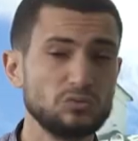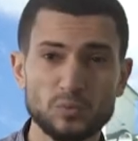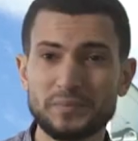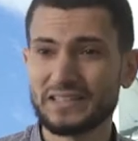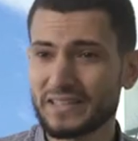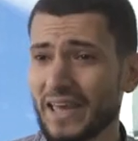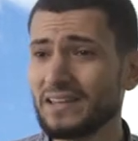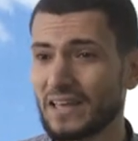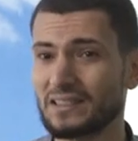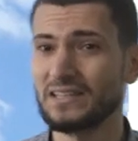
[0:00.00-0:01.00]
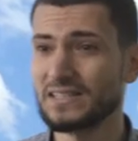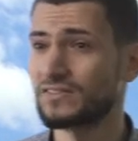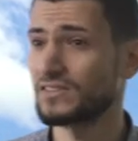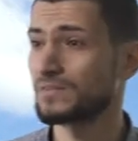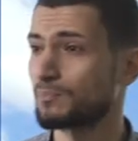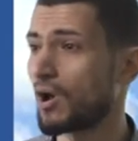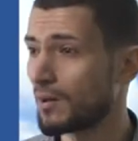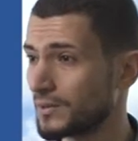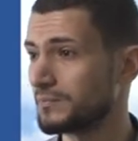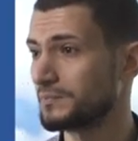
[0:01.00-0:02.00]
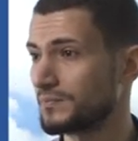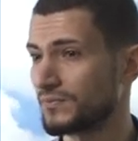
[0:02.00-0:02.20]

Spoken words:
to mitigate at least this problem.